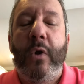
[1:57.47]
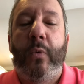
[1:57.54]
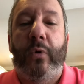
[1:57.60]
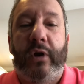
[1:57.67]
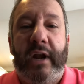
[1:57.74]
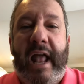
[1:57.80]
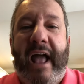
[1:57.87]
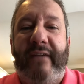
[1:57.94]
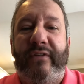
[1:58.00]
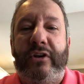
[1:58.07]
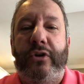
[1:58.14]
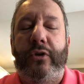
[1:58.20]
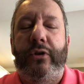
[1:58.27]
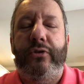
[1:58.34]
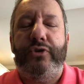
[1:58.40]
we're going to have a
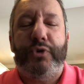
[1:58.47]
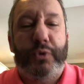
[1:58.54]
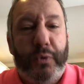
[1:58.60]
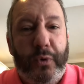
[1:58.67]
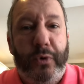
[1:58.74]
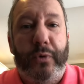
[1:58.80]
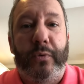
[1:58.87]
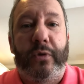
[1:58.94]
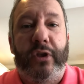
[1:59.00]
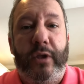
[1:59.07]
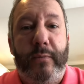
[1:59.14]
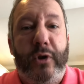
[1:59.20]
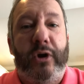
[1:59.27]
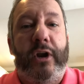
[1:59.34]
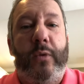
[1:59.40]
true
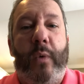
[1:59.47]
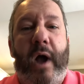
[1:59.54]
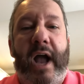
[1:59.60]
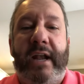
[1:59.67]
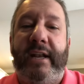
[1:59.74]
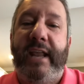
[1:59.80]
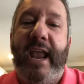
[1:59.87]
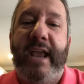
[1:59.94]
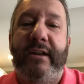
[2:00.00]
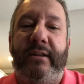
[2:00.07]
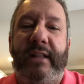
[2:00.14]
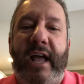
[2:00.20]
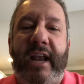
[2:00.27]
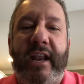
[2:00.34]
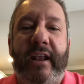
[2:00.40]
community-wide
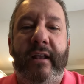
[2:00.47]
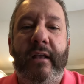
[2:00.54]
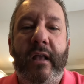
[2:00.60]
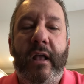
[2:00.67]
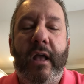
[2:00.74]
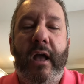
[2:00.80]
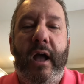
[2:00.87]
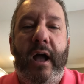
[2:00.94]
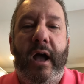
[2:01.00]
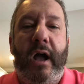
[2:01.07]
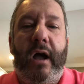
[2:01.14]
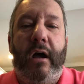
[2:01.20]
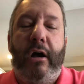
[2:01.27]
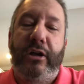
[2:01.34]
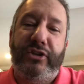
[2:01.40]
candlelighting
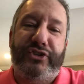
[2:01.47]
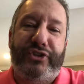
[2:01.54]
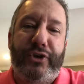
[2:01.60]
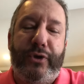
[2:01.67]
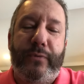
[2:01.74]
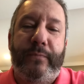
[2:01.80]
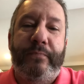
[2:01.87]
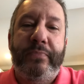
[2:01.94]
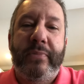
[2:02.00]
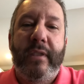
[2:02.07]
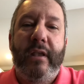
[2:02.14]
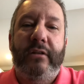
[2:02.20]
uh, on Zoom.